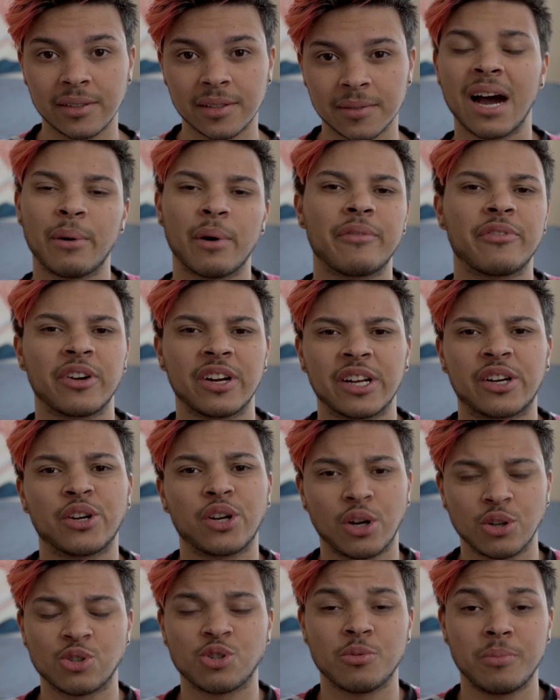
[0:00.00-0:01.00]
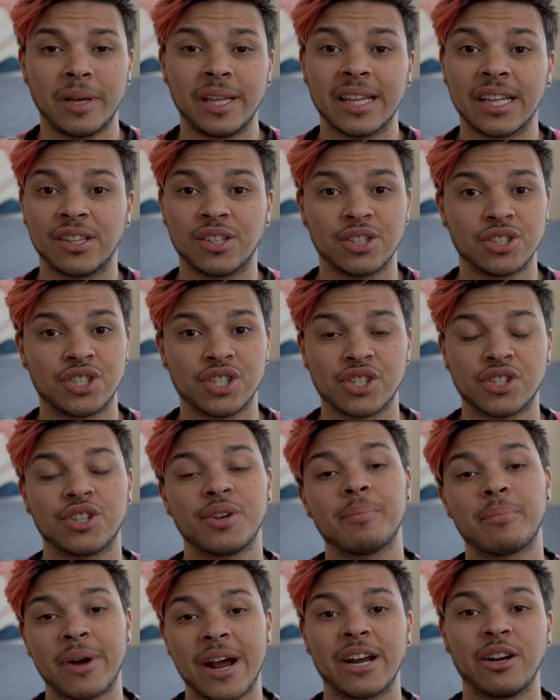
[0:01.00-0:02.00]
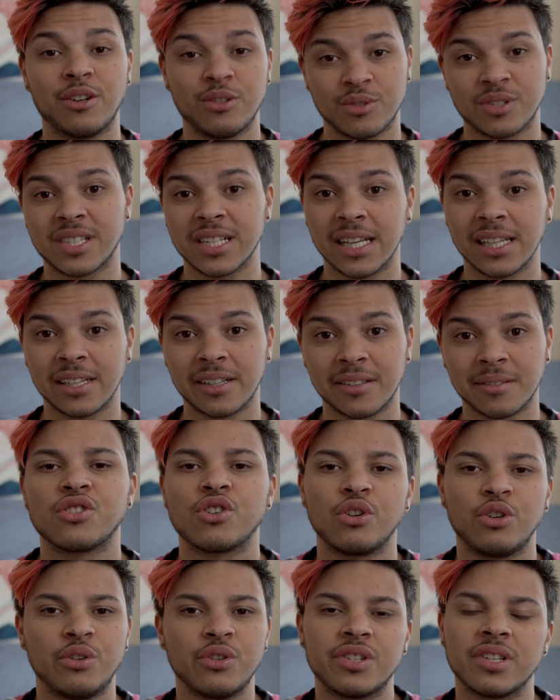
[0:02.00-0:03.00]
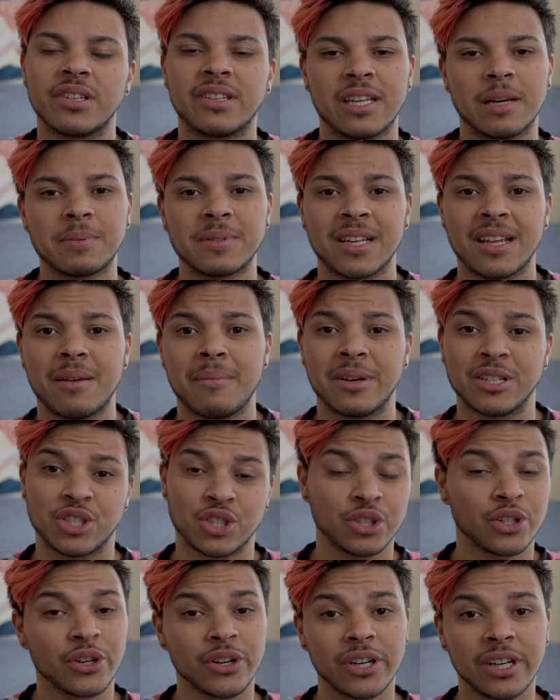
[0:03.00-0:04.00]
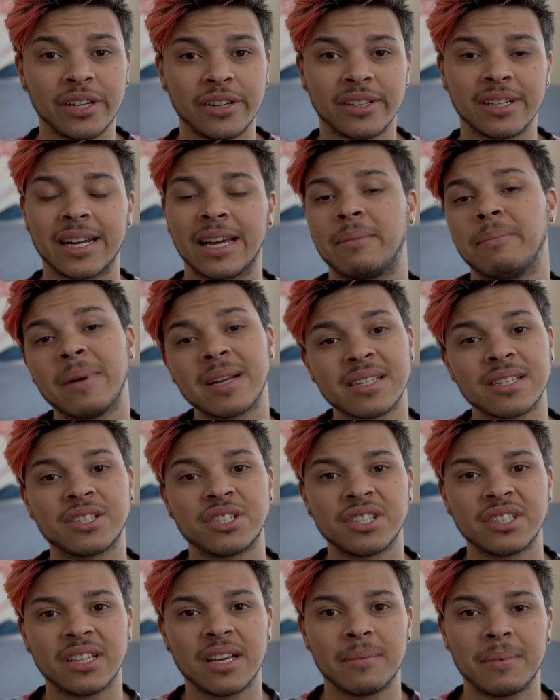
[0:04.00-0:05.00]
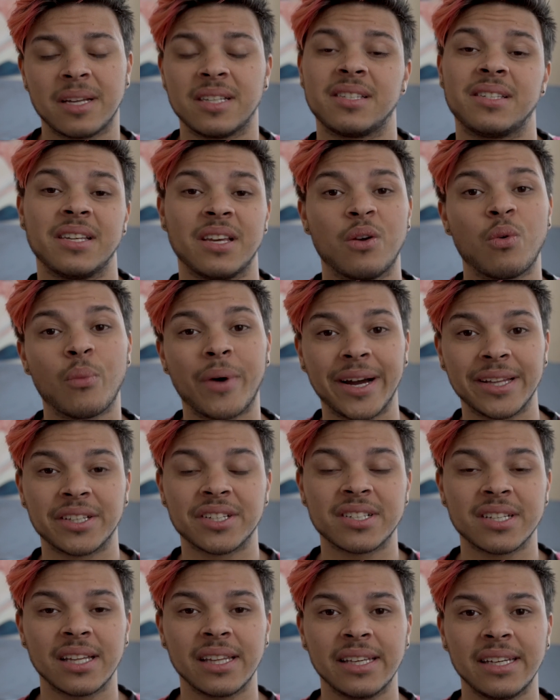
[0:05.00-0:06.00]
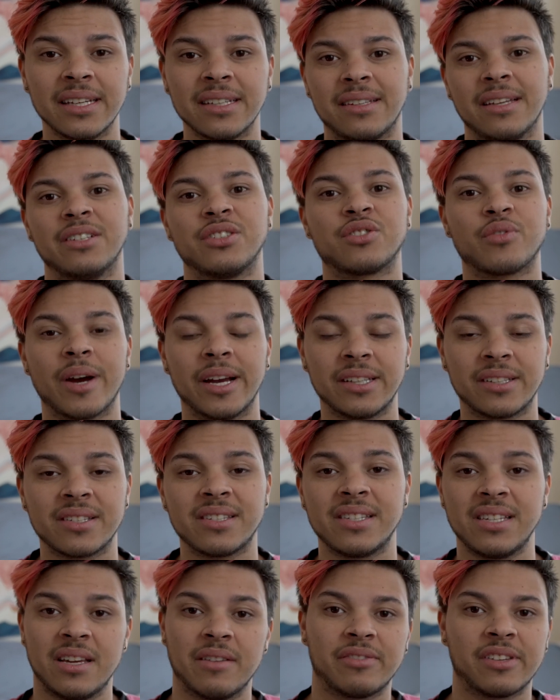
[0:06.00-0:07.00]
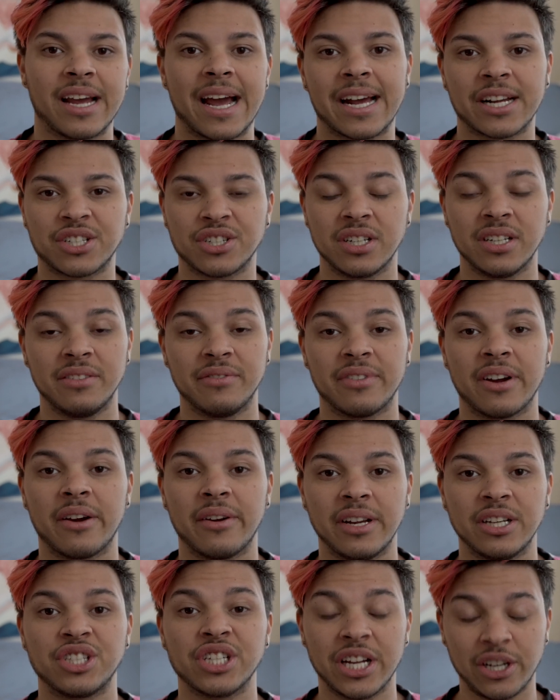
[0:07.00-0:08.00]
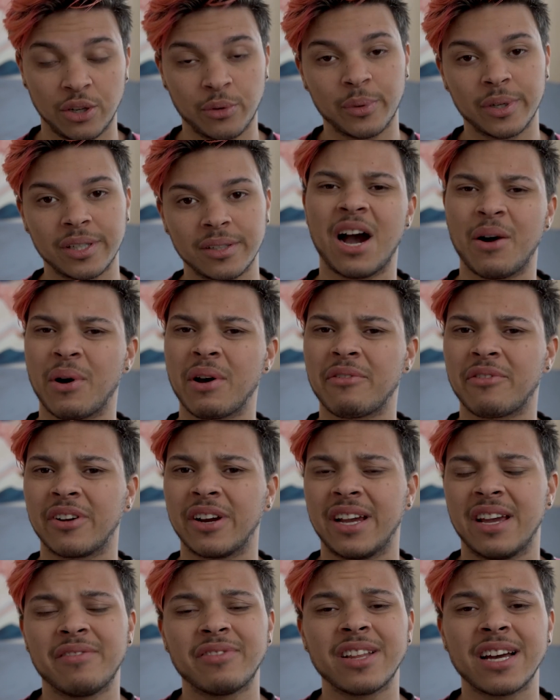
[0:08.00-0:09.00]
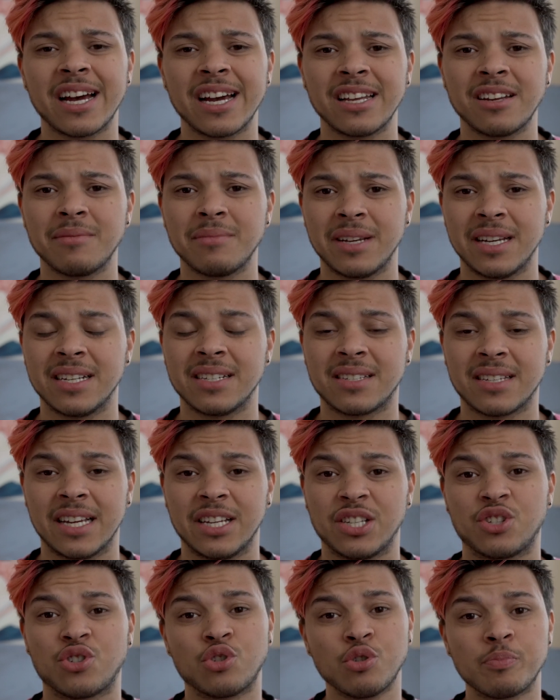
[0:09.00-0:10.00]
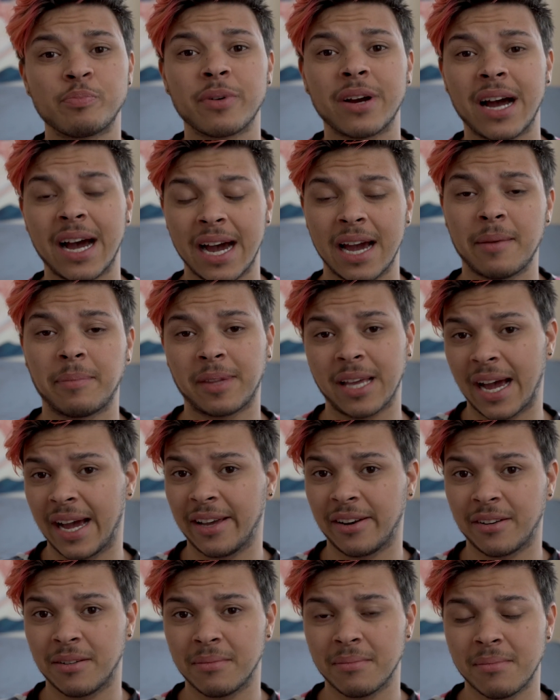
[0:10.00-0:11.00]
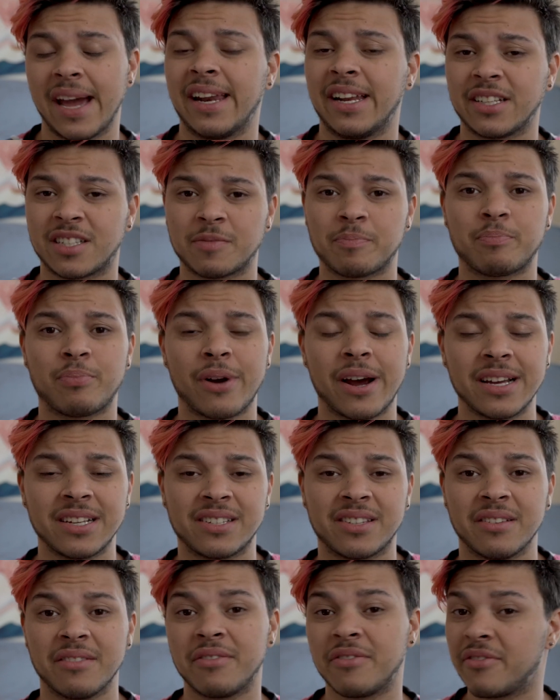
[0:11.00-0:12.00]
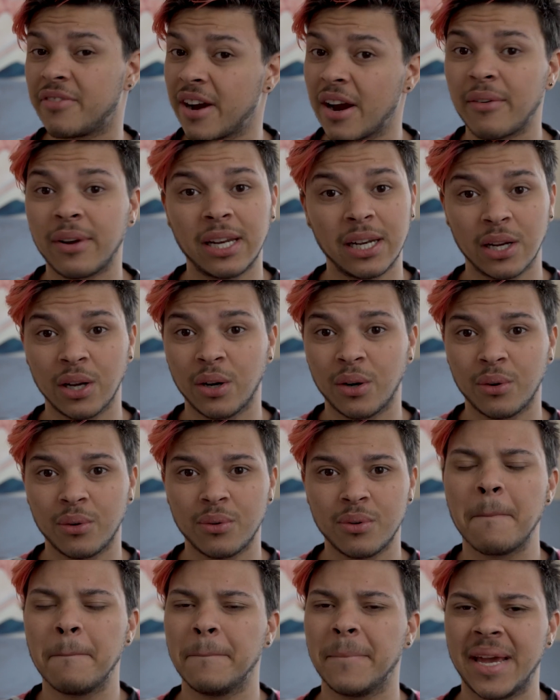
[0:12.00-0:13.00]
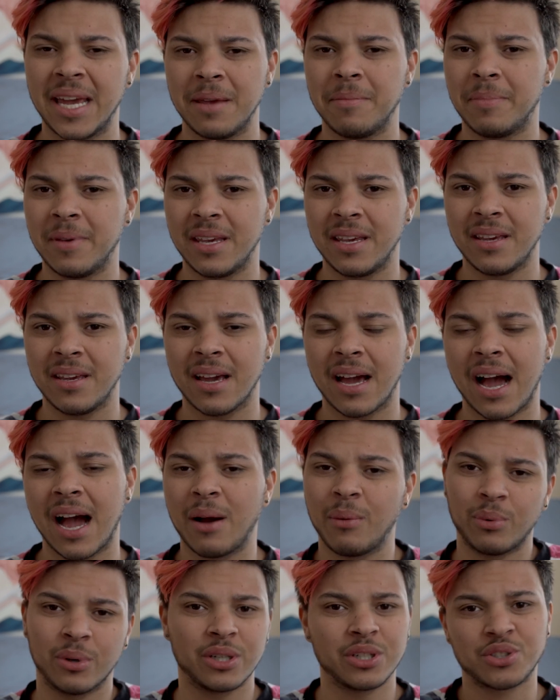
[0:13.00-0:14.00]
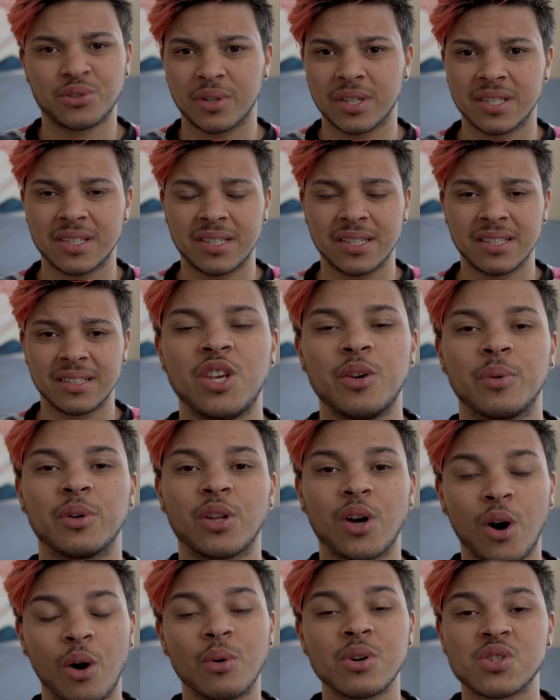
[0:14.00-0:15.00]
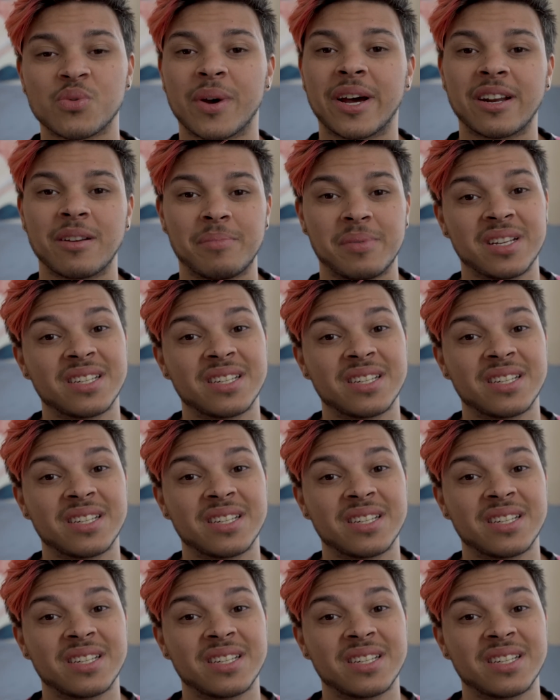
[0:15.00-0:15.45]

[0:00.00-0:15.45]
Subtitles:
However, it could also mean that they're just a brand new seller. So use the tips that I mentioned earlier, like messaging them and seeing why they're selling it and trying to see see if they're actually very genuine. However, if the item is a super hyped item and it's priced very low, maybe I wouldn't trust it. You would always rather be